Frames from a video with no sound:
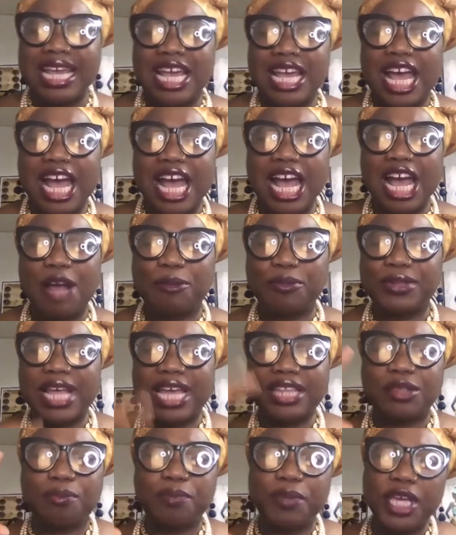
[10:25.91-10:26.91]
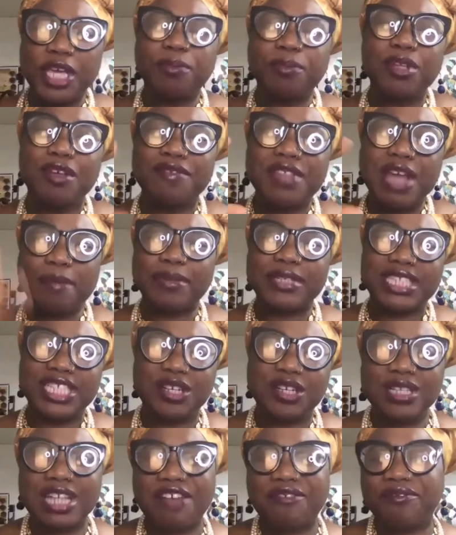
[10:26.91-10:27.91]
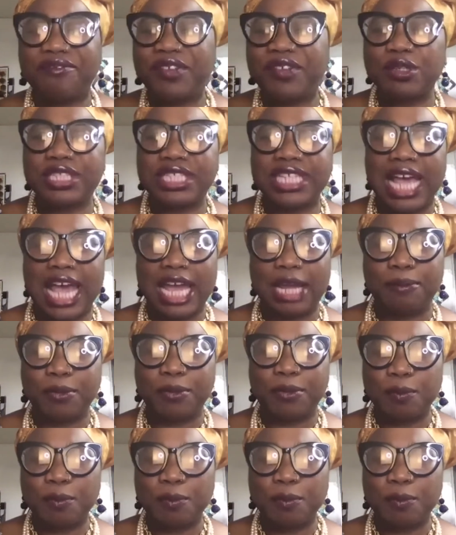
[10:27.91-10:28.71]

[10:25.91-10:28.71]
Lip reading: that the people of that particular phenotype